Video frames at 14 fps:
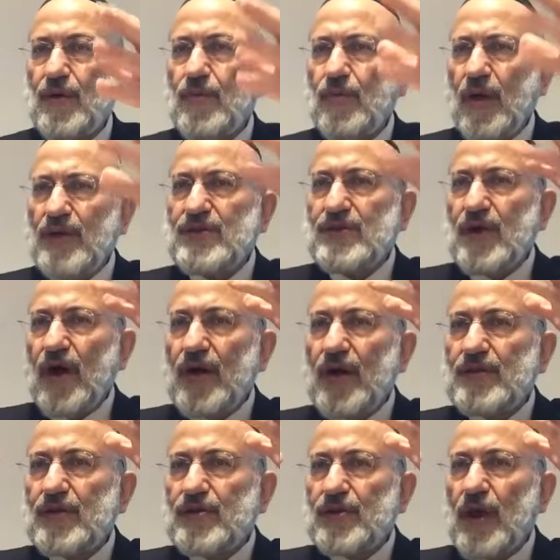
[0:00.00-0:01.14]
What's
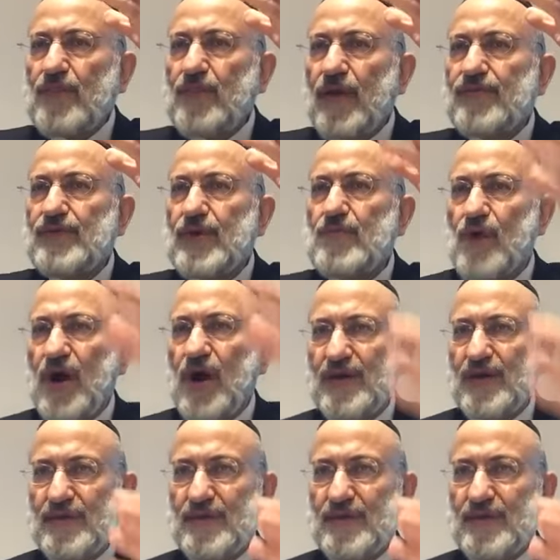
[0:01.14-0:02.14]
on the top of their mind?